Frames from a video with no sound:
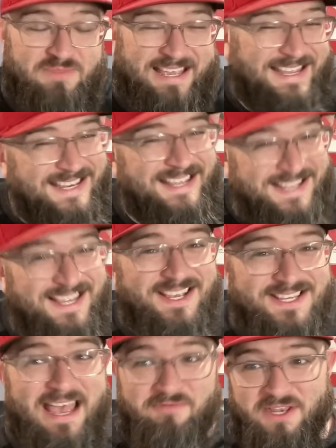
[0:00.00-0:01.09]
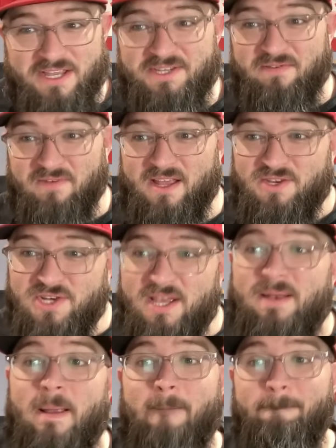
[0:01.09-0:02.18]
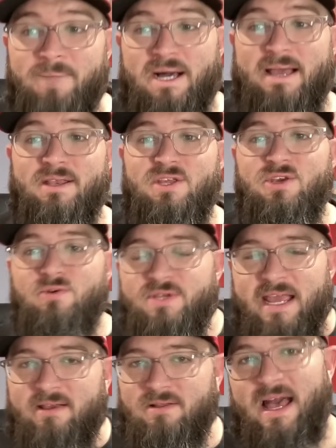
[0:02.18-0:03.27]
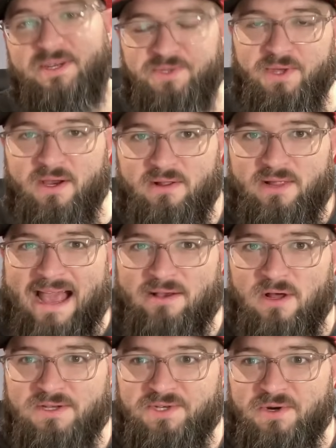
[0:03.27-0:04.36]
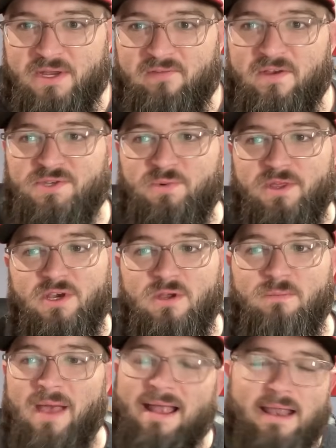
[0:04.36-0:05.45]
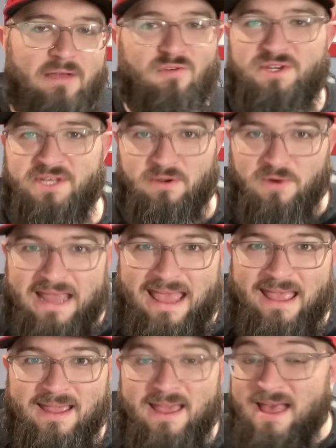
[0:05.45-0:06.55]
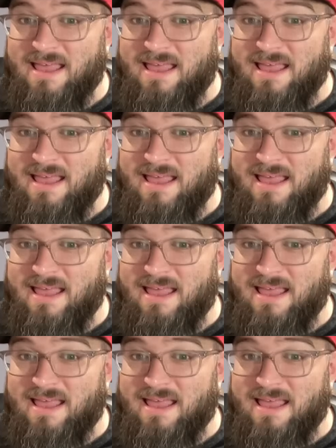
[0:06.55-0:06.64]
India does have a disadvantage in, but you take lackluster defense with a good bat every single day.